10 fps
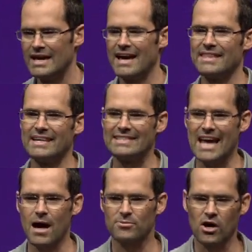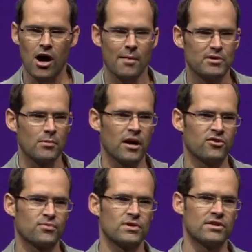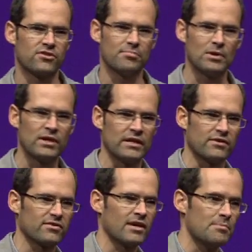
and then adapt to optimize for the experience.